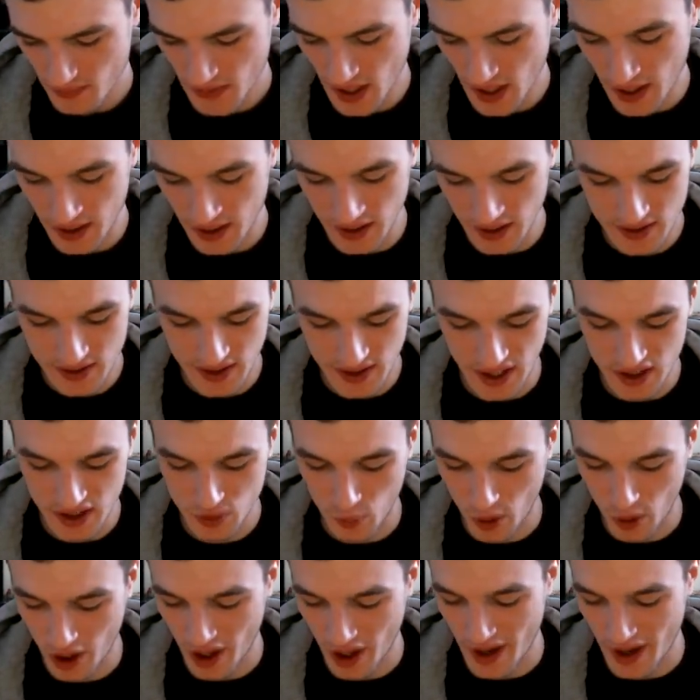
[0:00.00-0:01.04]
At least that's
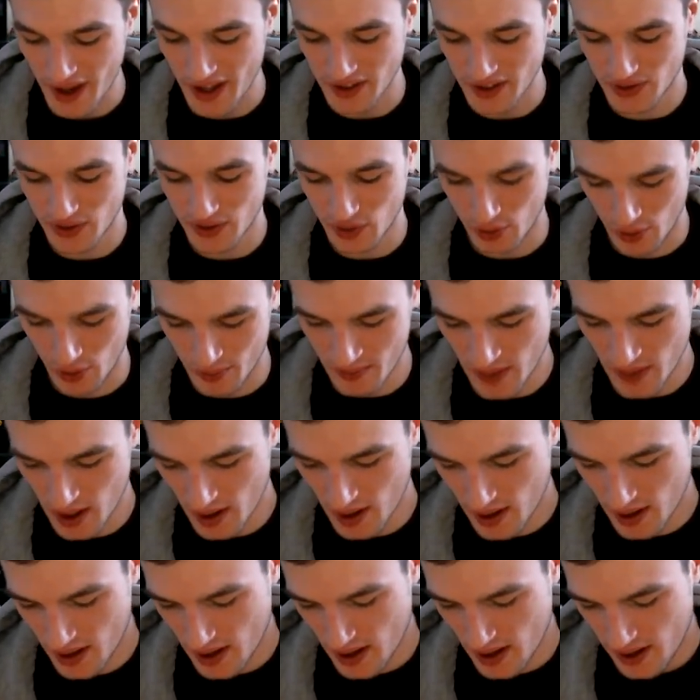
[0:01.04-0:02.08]
what I assume,
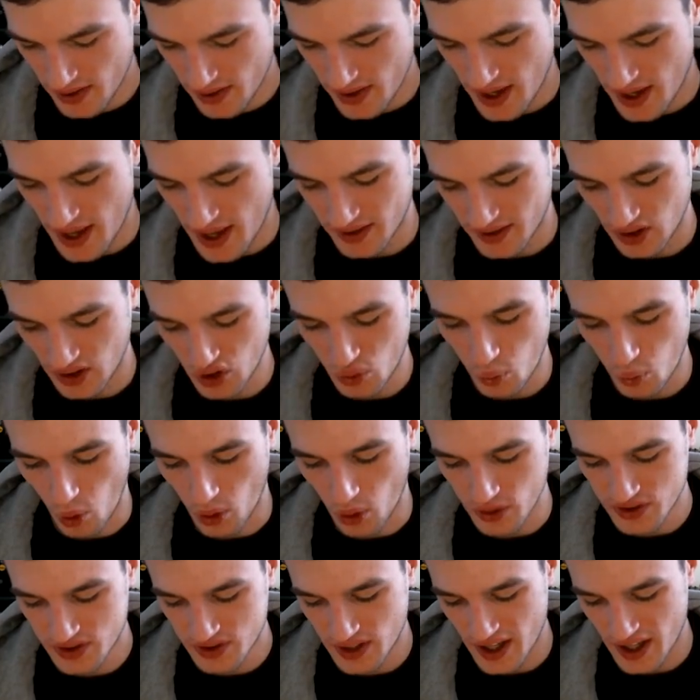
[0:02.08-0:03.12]
that this
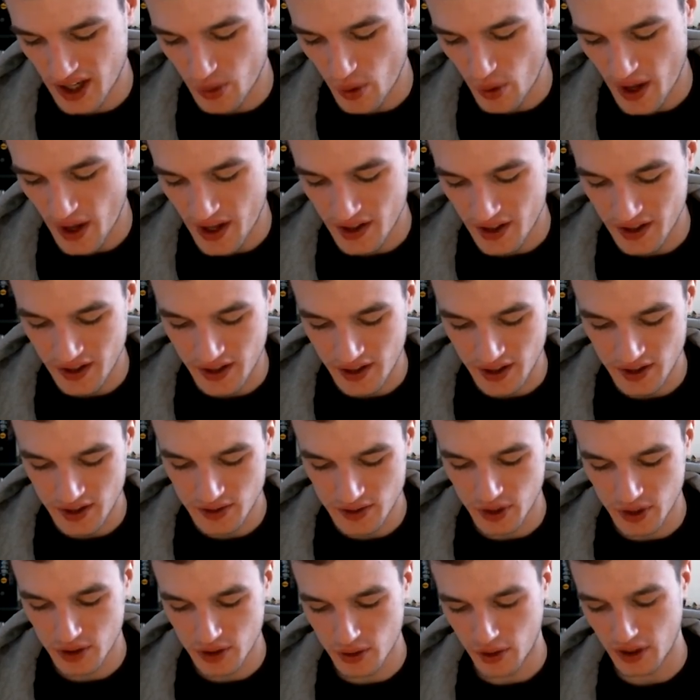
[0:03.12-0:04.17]
won't stay the way it is,
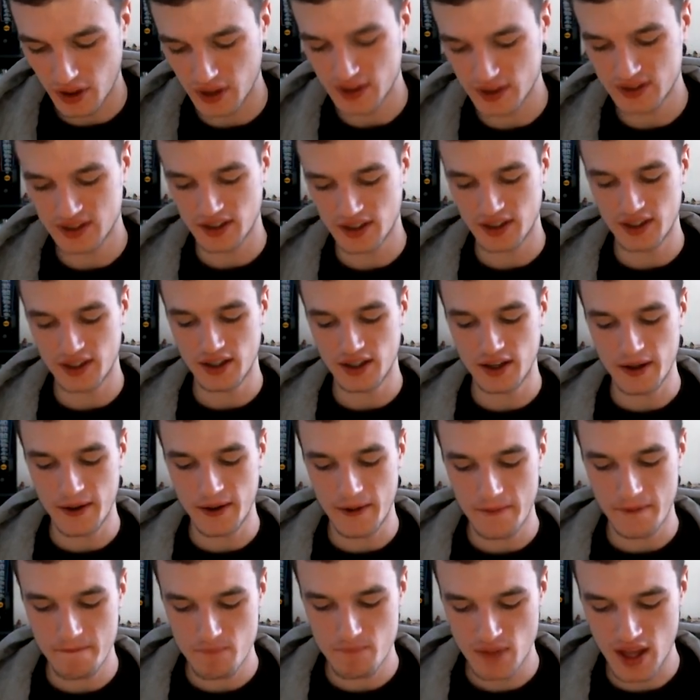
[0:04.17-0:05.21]
because
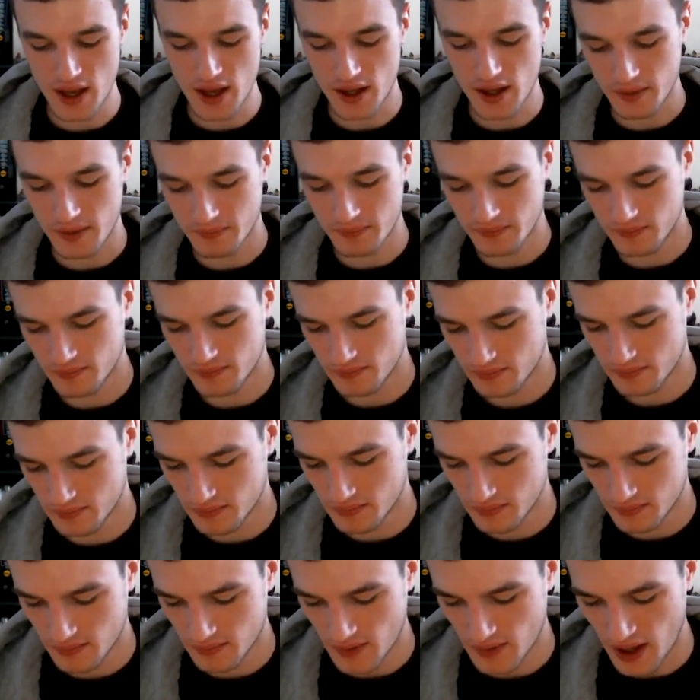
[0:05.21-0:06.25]
yeah,
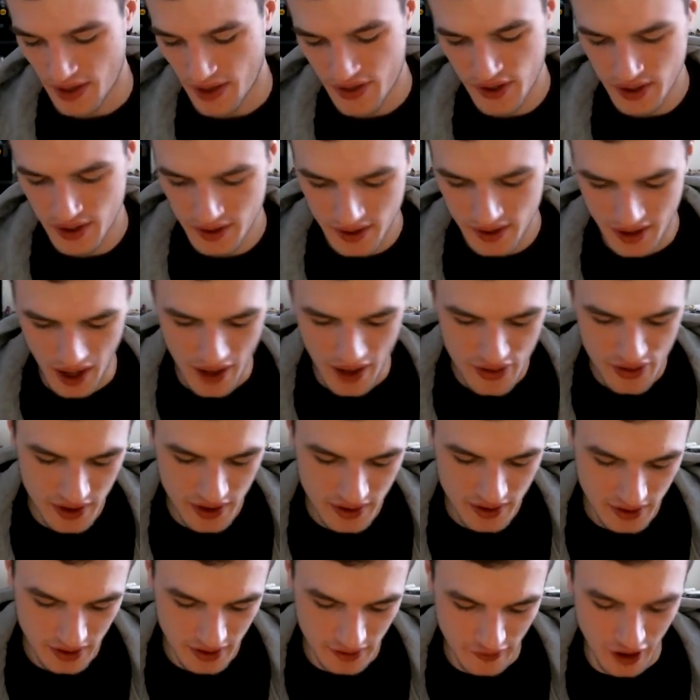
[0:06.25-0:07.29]
I
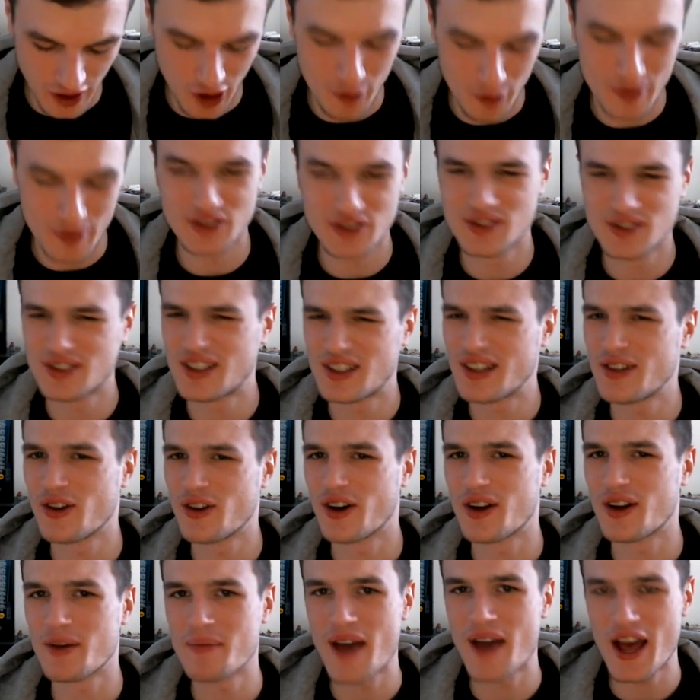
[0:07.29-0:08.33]
think the developers did
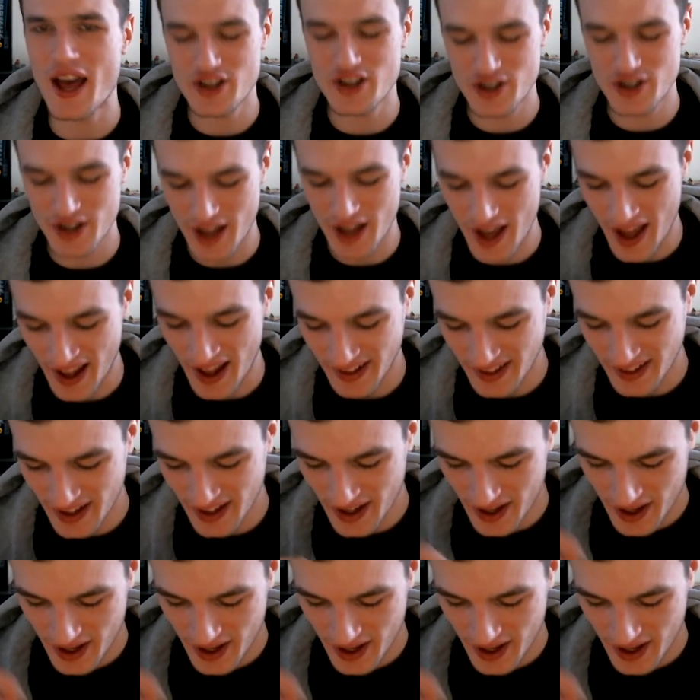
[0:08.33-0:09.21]
not imagine that,